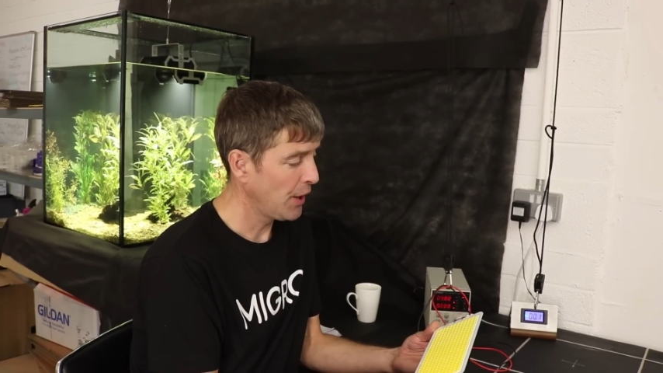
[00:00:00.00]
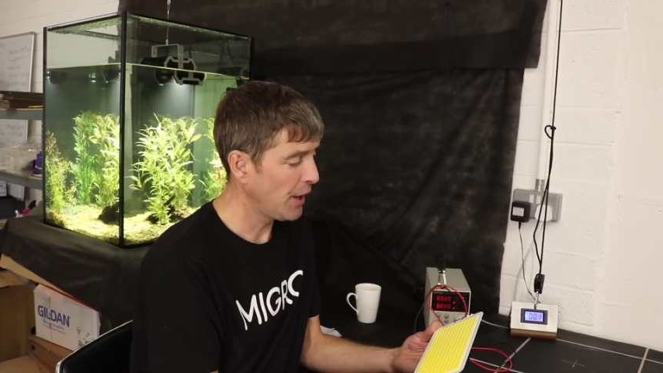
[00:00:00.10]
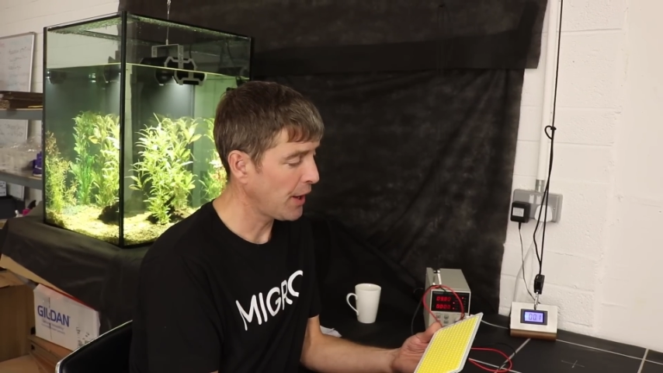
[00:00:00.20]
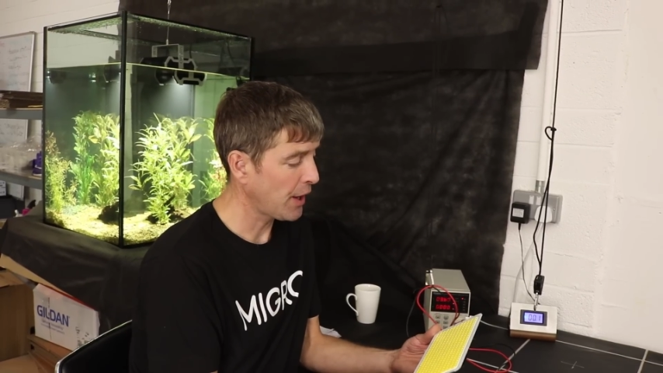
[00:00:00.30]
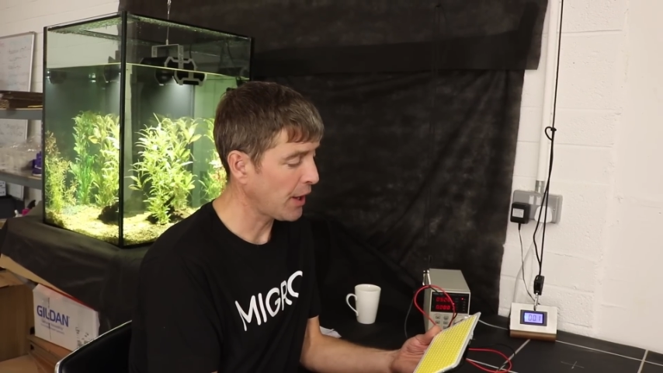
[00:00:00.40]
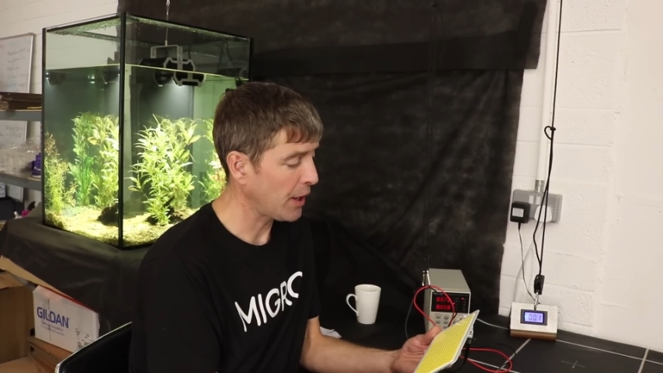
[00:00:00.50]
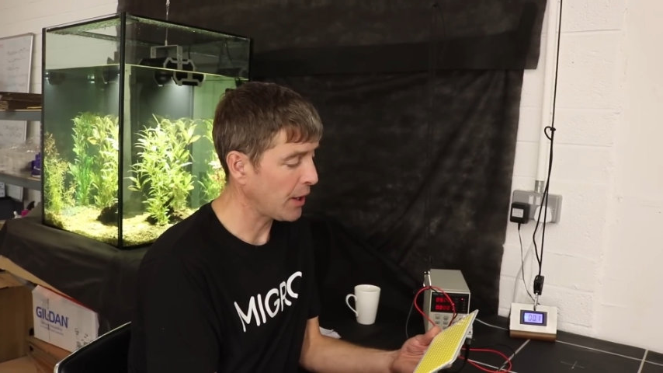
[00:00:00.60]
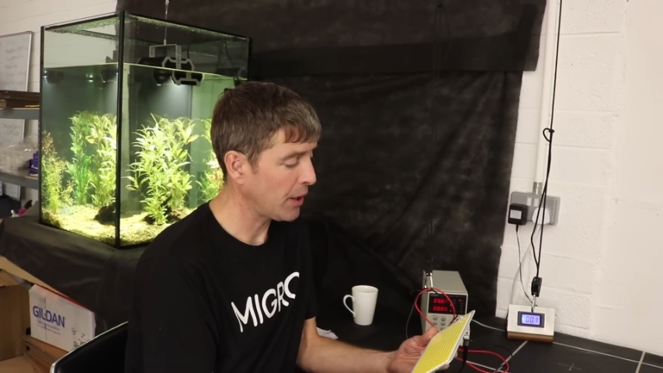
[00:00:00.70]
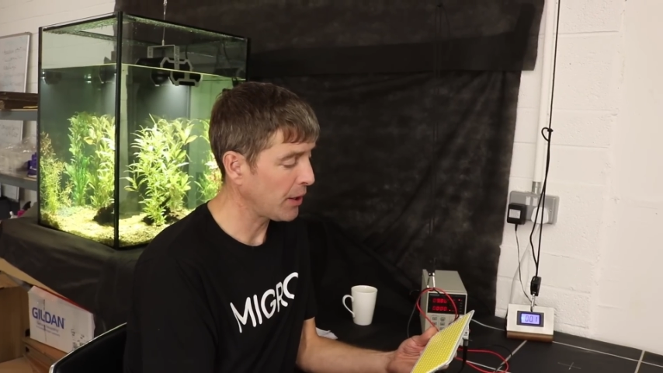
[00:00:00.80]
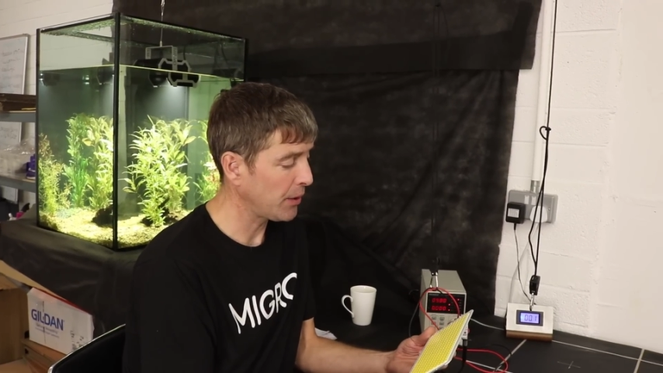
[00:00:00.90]

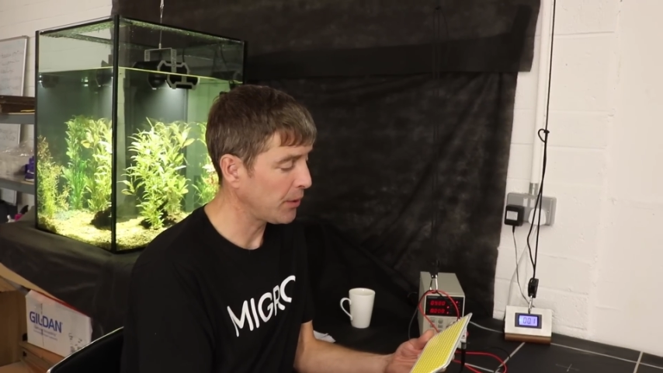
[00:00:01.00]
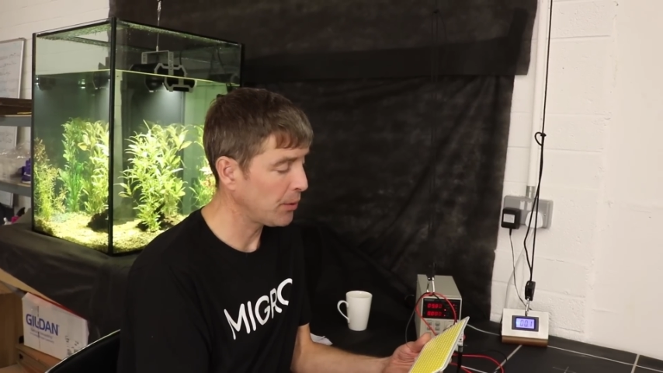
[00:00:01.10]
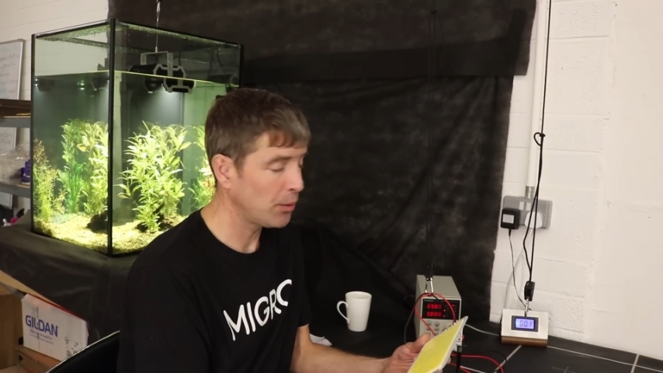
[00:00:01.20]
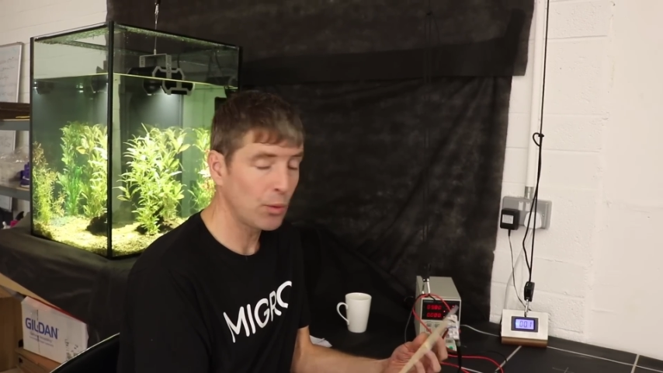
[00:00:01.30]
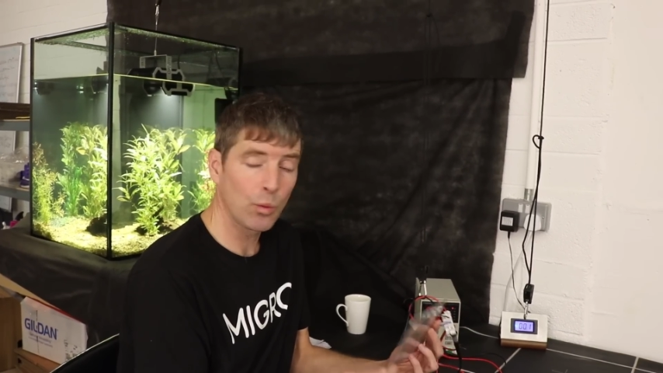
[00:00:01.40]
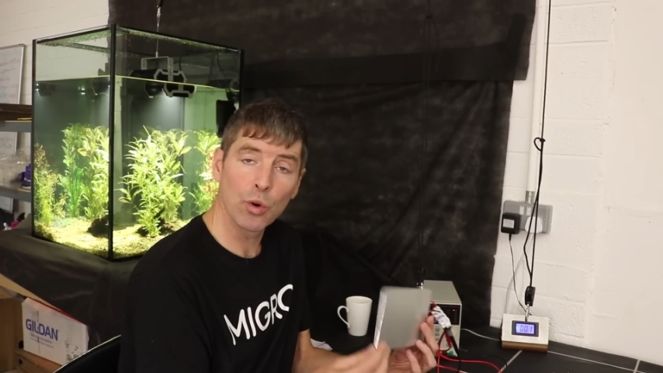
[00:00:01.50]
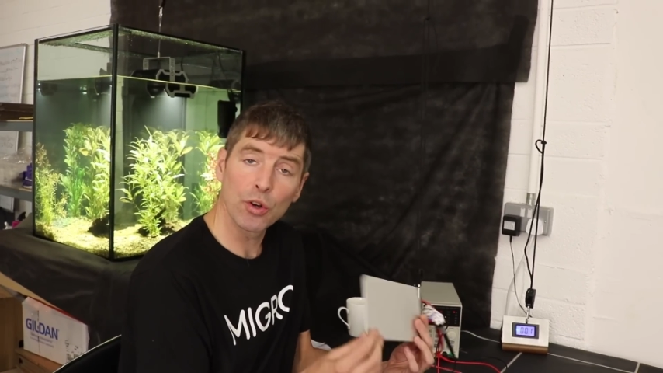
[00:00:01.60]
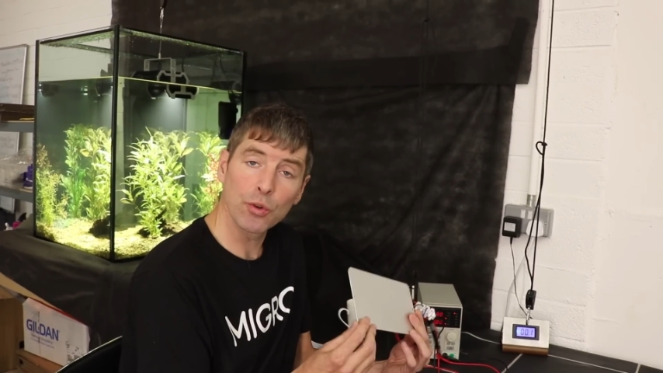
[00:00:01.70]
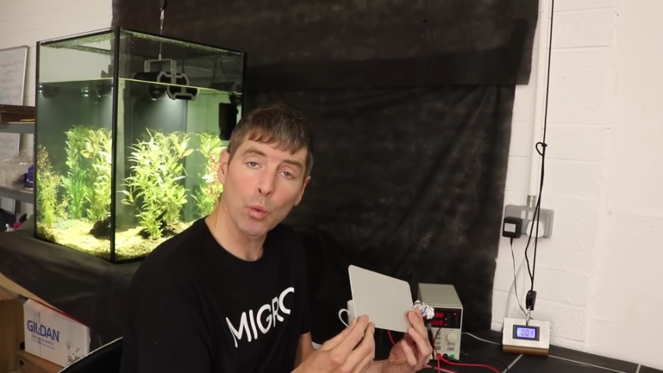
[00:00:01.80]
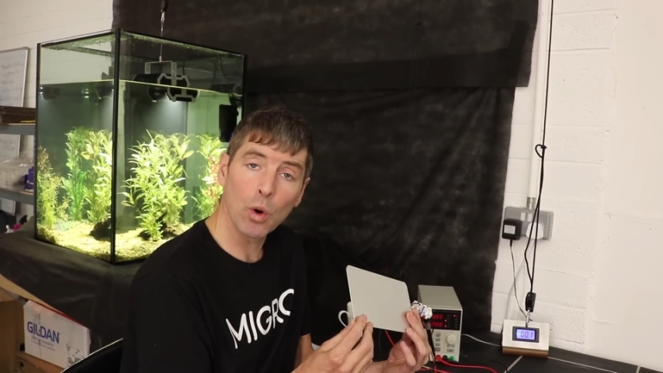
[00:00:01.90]
Uh,
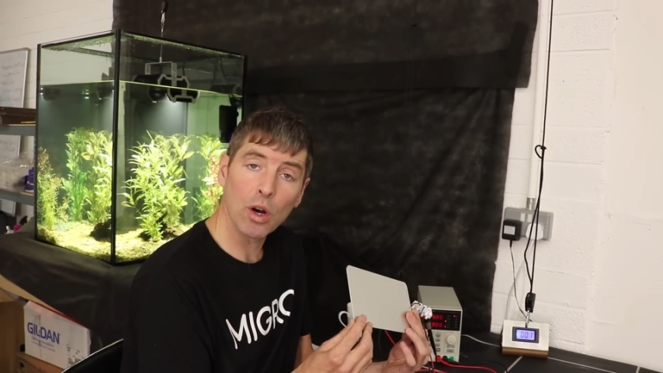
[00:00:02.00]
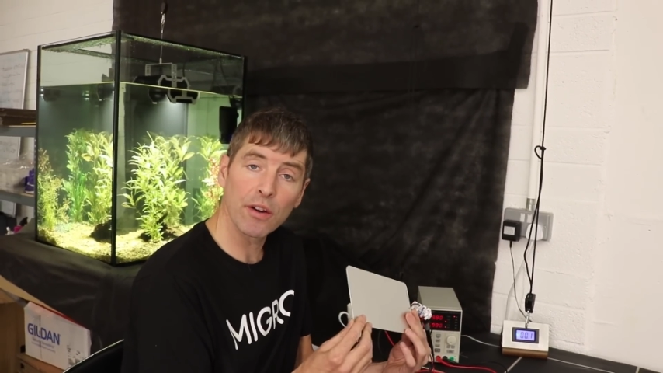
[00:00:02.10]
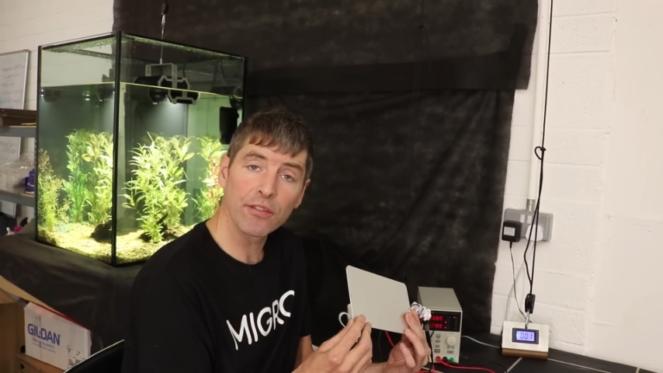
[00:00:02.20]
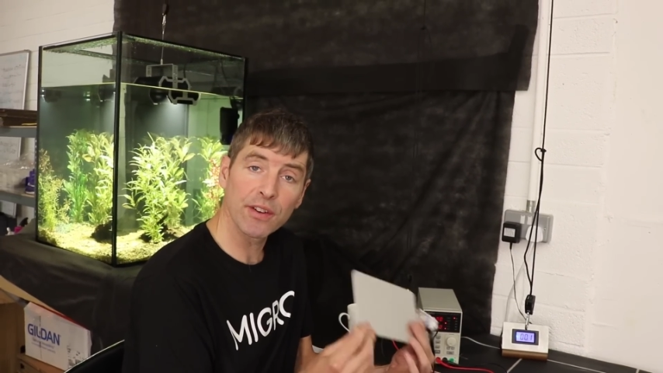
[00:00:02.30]
would work